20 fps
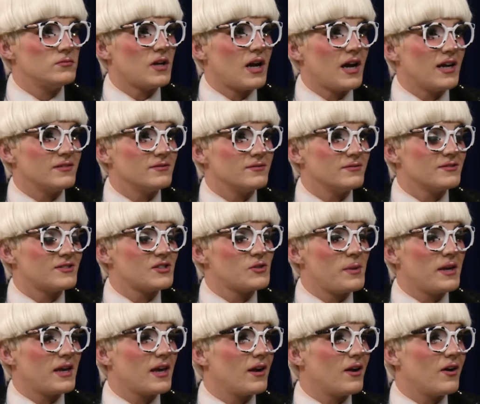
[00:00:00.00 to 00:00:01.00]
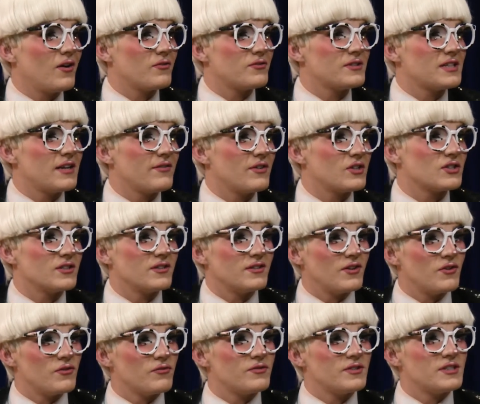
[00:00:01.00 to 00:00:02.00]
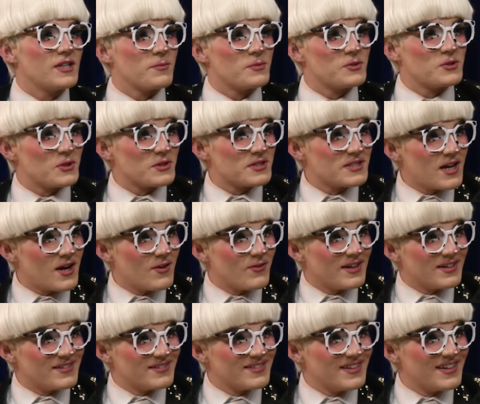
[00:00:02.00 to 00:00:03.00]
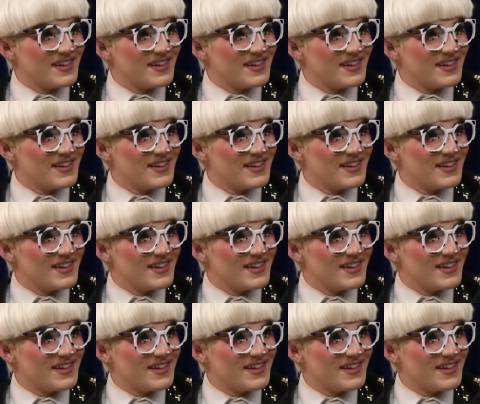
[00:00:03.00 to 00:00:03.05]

And speaking of television, you've dipped your toe in